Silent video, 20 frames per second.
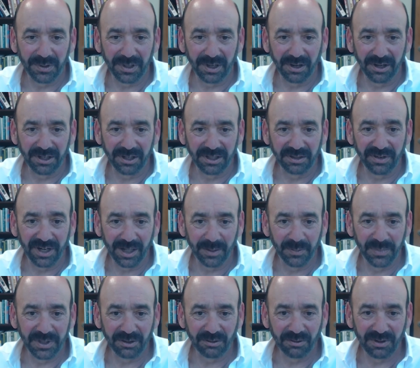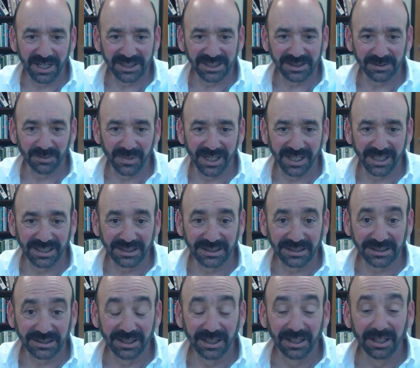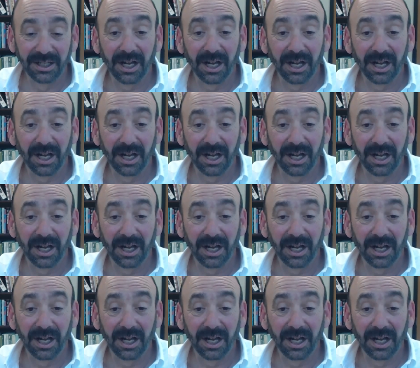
on developing resumes,